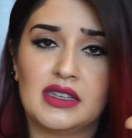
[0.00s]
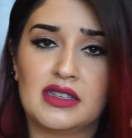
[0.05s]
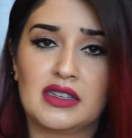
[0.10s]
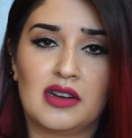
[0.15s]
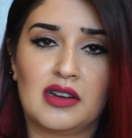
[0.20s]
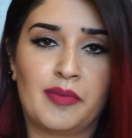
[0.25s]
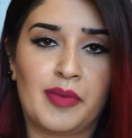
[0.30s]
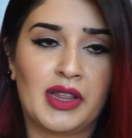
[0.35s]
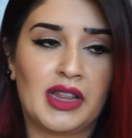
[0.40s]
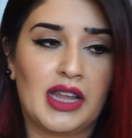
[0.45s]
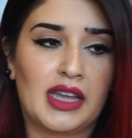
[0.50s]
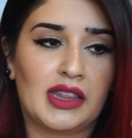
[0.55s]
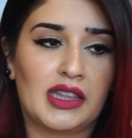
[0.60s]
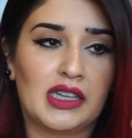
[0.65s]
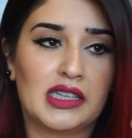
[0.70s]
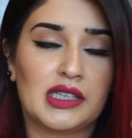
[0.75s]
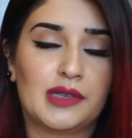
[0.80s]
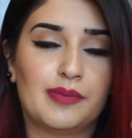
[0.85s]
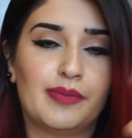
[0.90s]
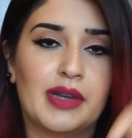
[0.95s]
It's going to be like
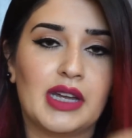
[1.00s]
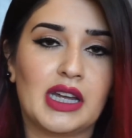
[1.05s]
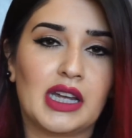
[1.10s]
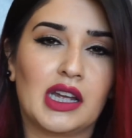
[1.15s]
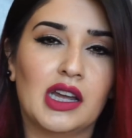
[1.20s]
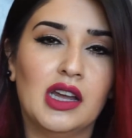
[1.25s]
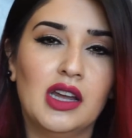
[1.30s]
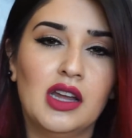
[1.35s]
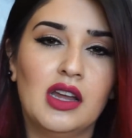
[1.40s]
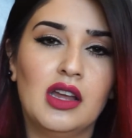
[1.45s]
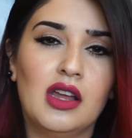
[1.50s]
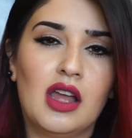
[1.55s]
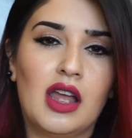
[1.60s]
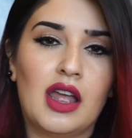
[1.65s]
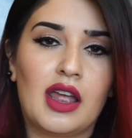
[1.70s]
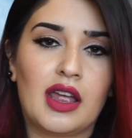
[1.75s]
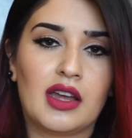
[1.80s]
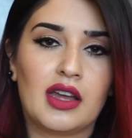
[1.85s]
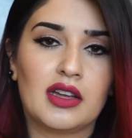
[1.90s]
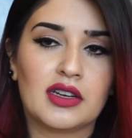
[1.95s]
this big,
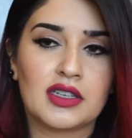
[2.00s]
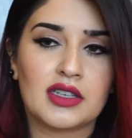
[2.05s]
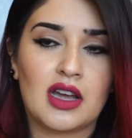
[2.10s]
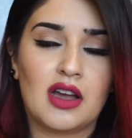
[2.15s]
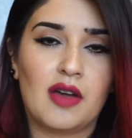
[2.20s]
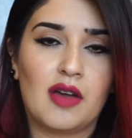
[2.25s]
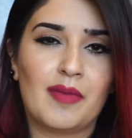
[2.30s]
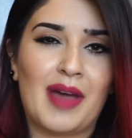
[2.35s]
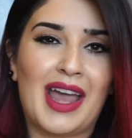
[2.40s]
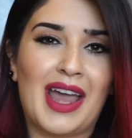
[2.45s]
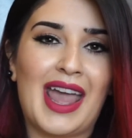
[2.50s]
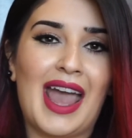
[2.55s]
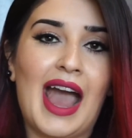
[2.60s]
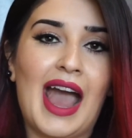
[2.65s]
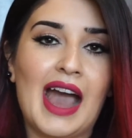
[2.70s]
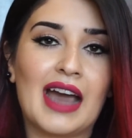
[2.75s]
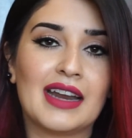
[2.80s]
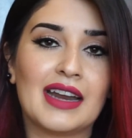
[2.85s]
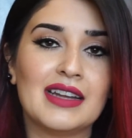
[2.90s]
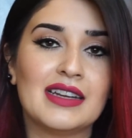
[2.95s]
and I
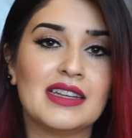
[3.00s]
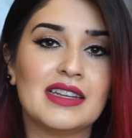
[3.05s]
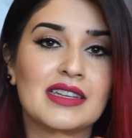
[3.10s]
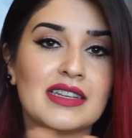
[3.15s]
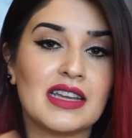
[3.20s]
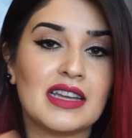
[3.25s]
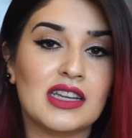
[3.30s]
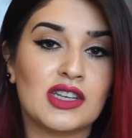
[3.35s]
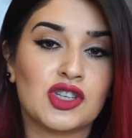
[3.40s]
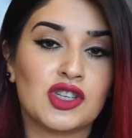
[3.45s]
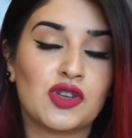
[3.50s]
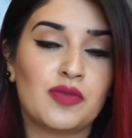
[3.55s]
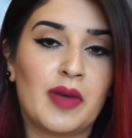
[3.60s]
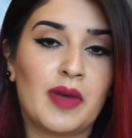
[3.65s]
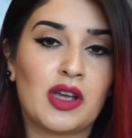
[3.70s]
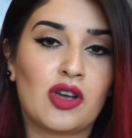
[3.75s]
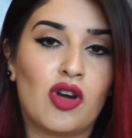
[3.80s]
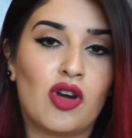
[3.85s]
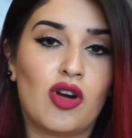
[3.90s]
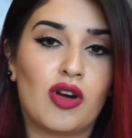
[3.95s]
added it into my
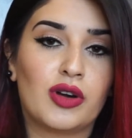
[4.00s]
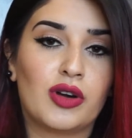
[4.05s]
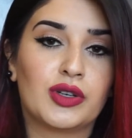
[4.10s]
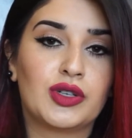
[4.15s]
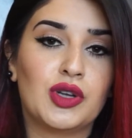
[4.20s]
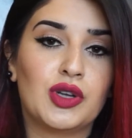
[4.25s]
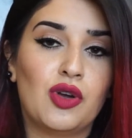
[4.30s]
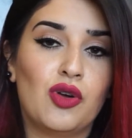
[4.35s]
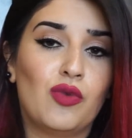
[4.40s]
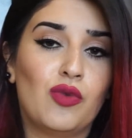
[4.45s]
cart